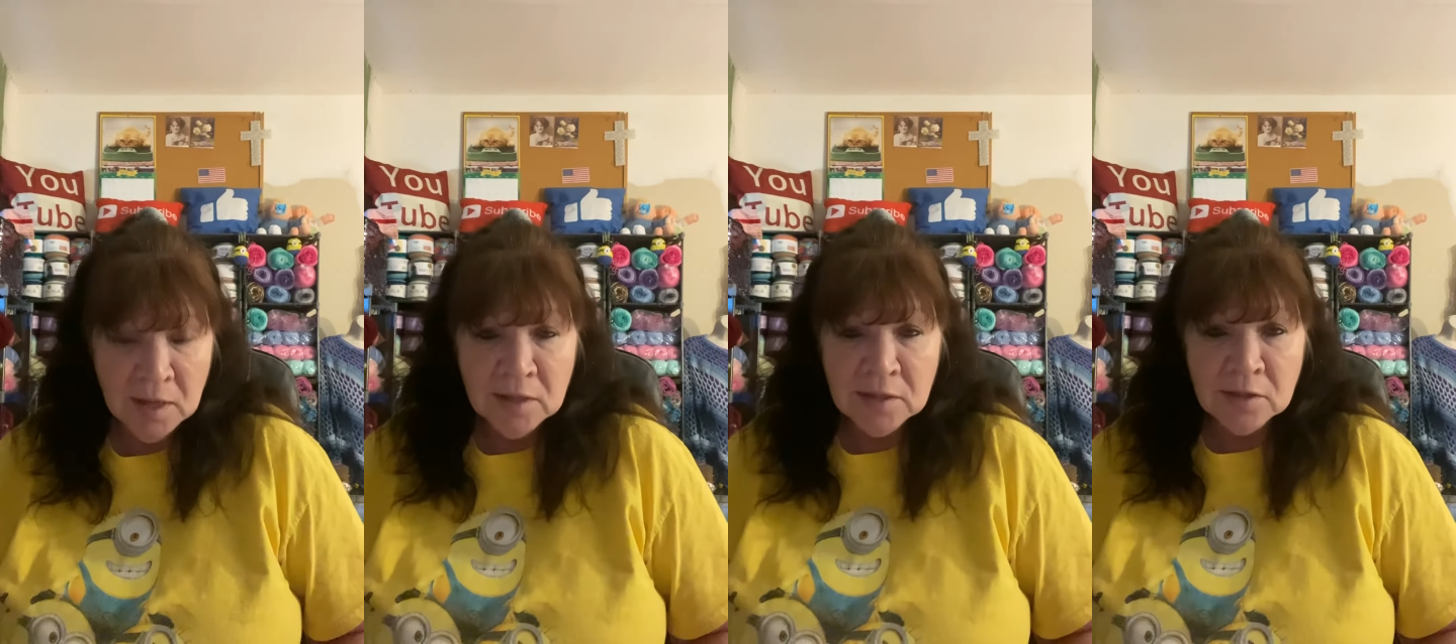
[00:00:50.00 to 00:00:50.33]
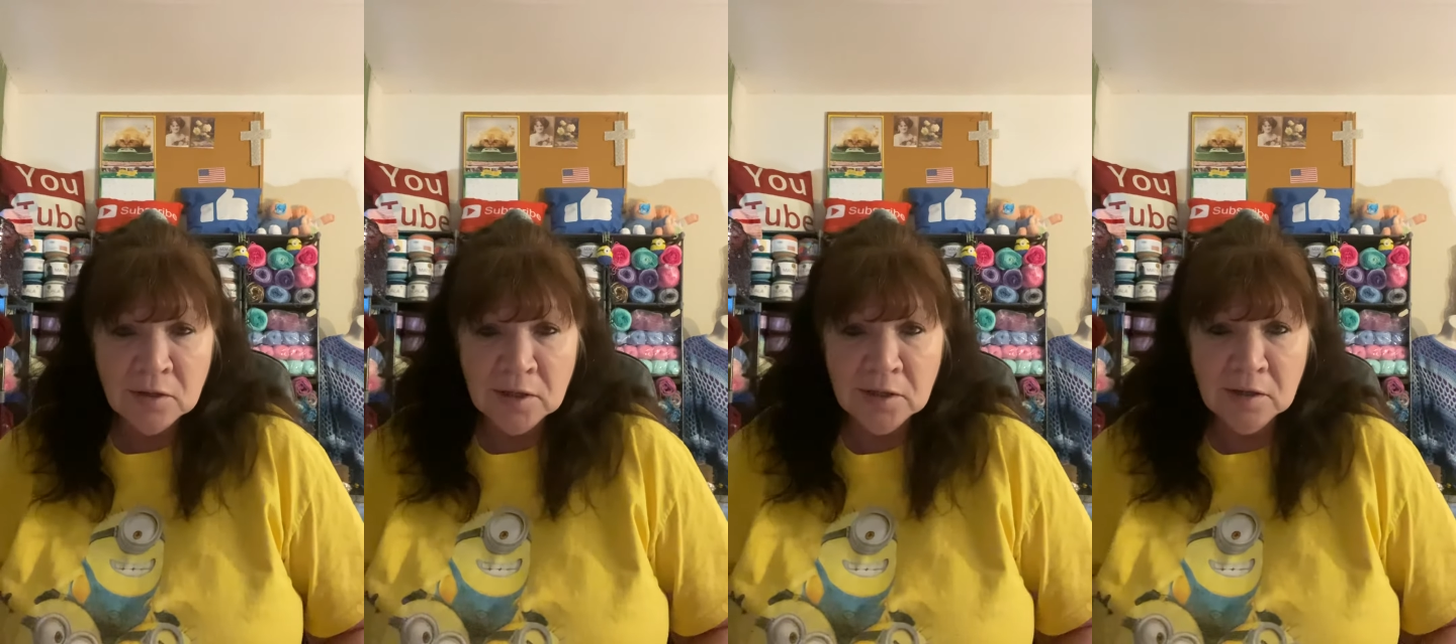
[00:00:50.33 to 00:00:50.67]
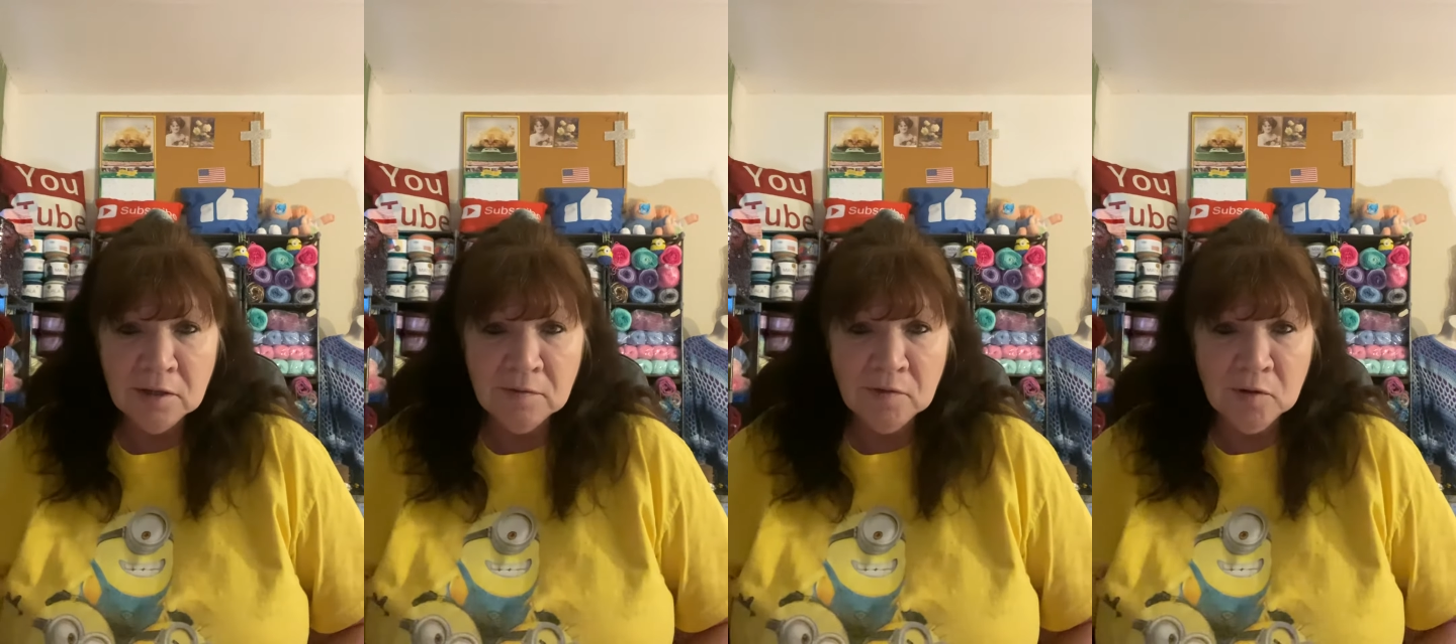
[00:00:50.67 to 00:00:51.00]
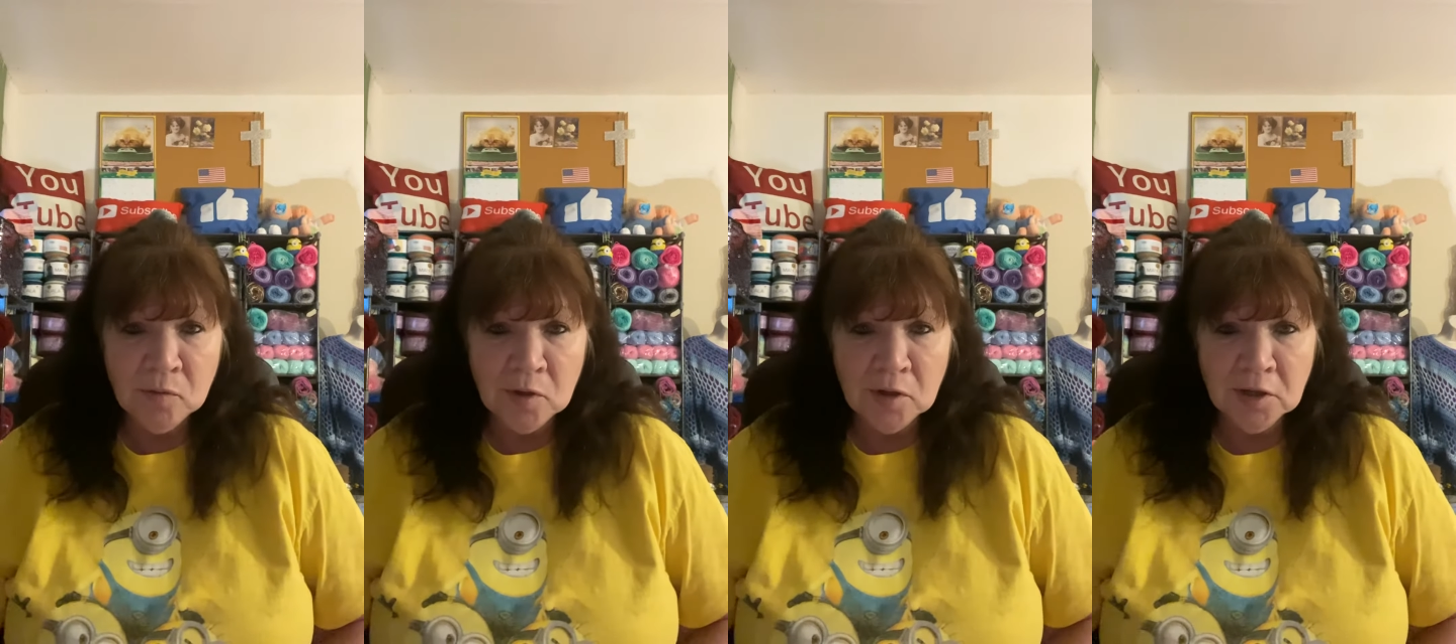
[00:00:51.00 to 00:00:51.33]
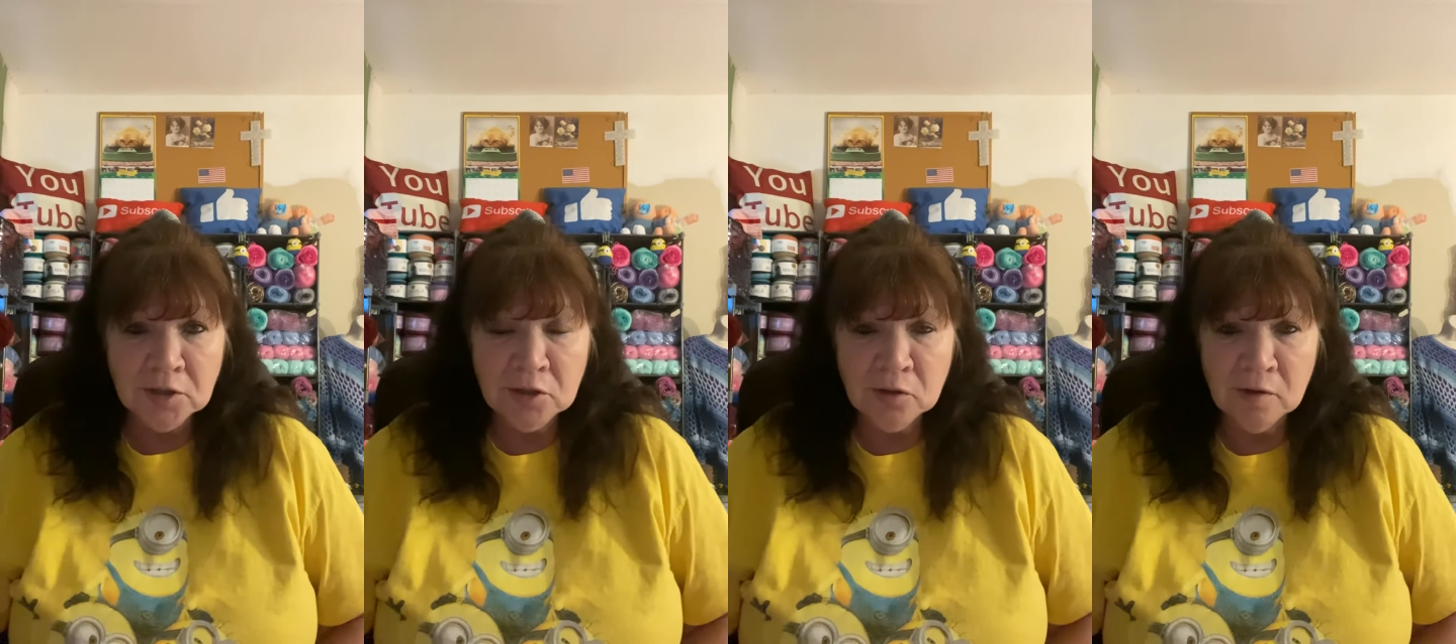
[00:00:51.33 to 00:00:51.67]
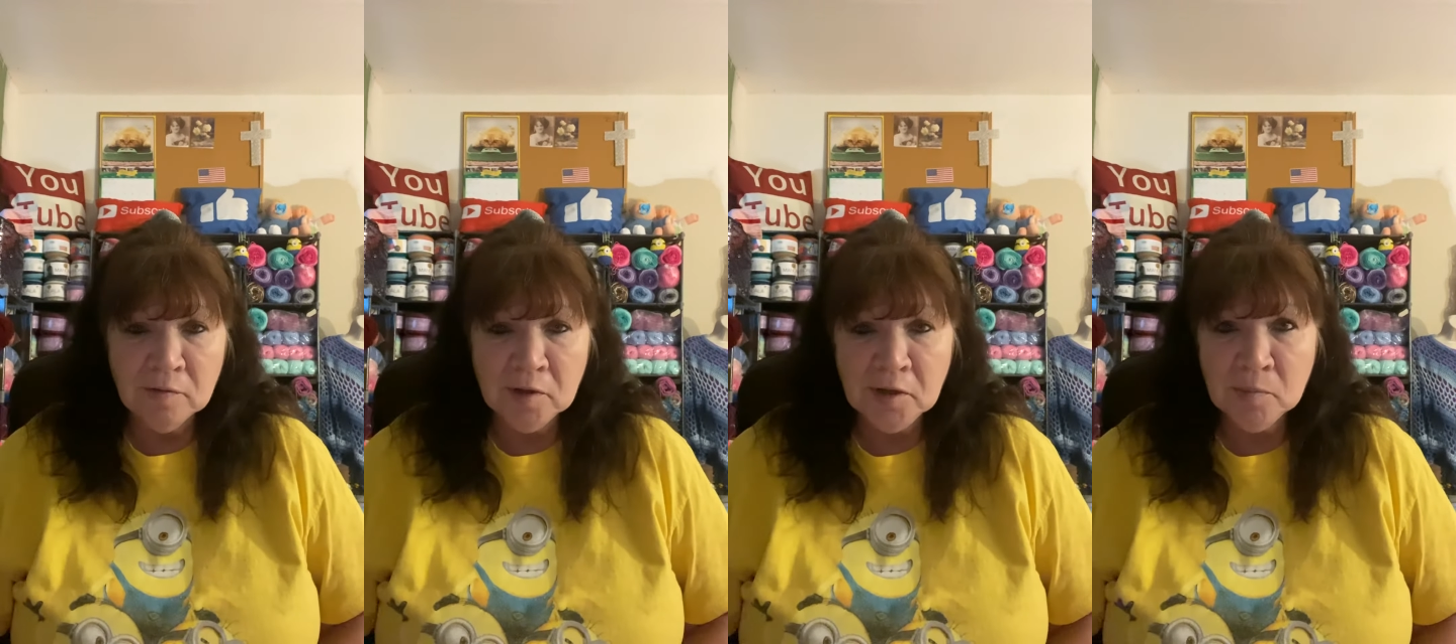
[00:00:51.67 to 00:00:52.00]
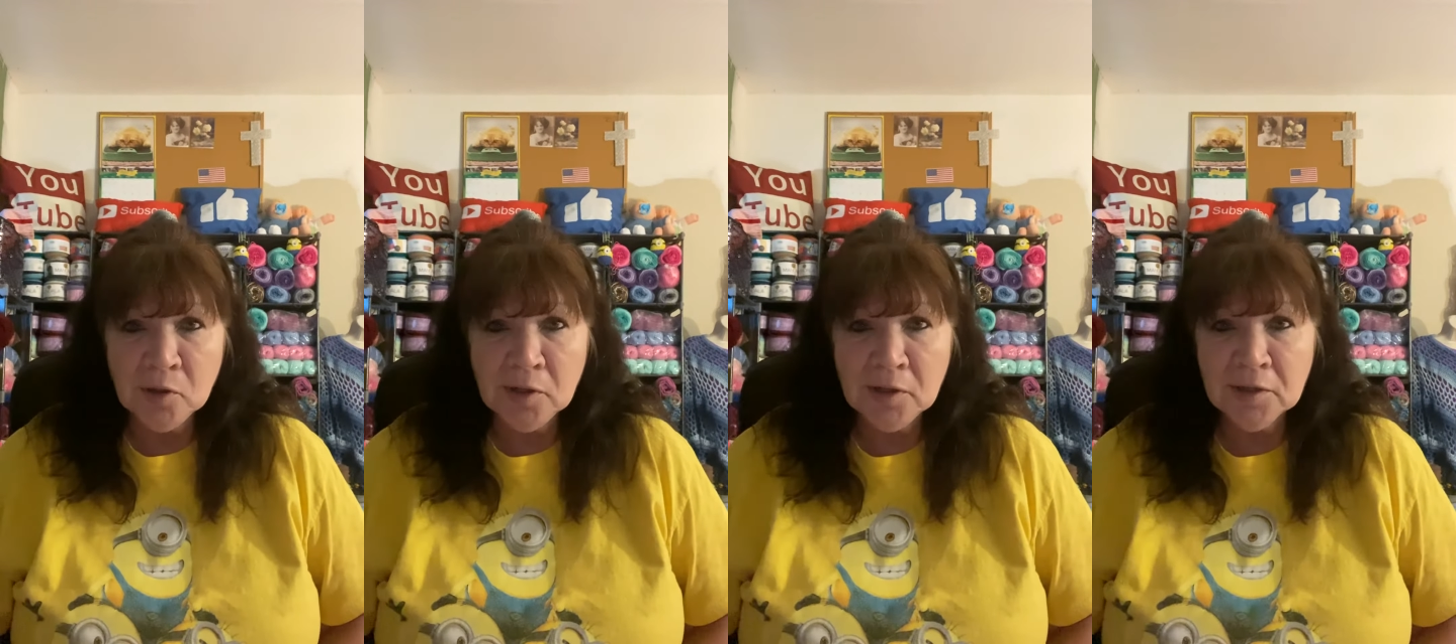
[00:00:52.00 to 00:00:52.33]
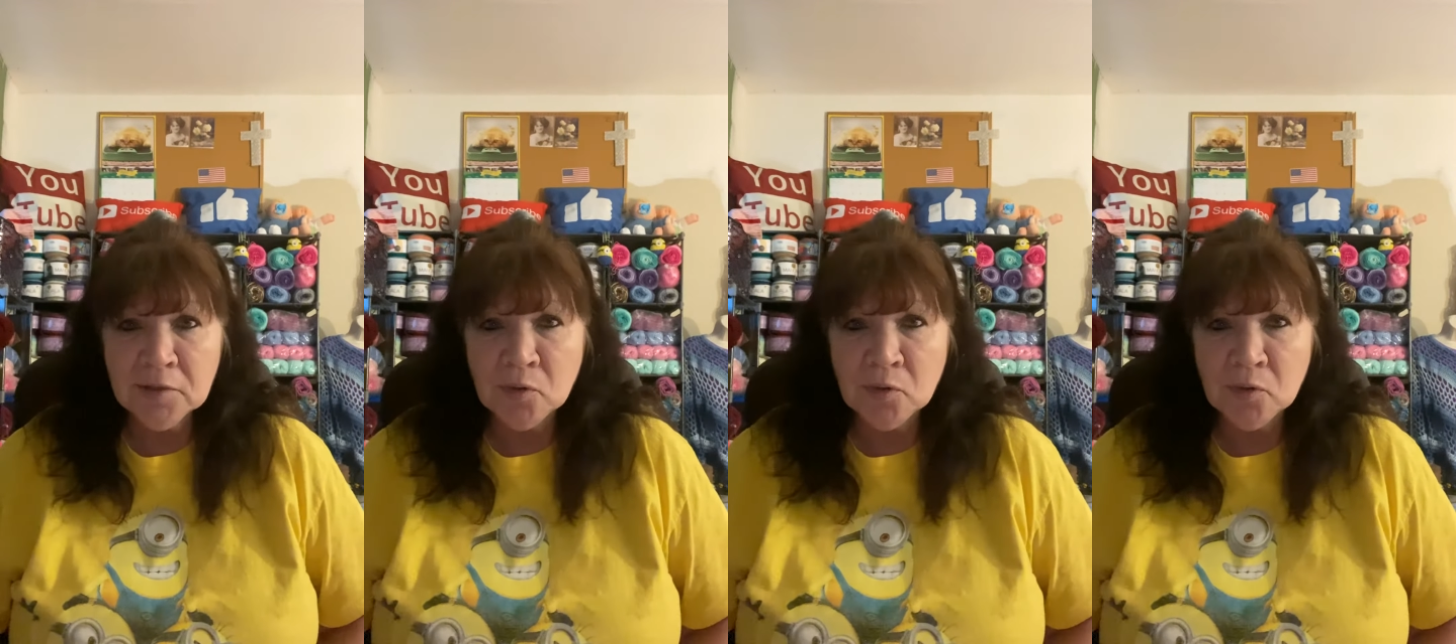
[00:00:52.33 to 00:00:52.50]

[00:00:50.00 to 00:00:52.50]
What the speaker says: So, Linda, if you're watching, or if anybody's